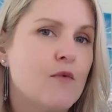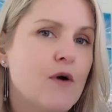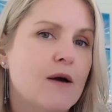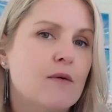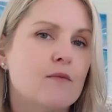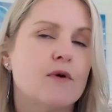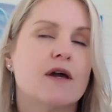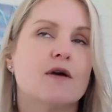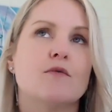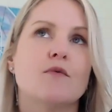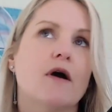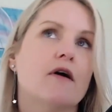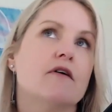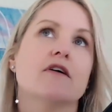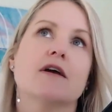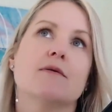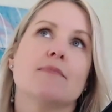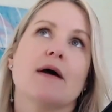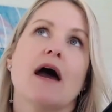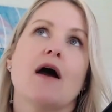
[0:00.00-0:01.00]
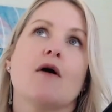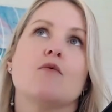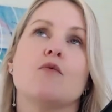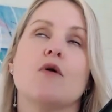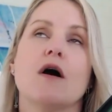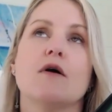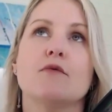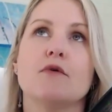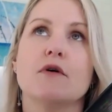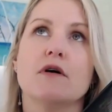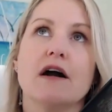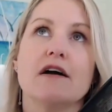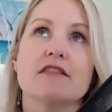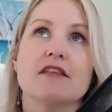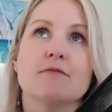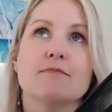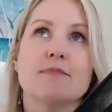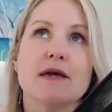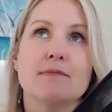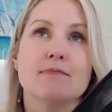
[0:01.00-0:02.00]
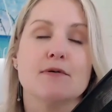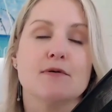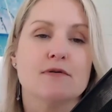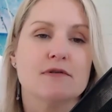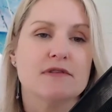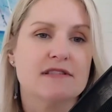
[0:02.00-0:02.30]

when we worry about what will other people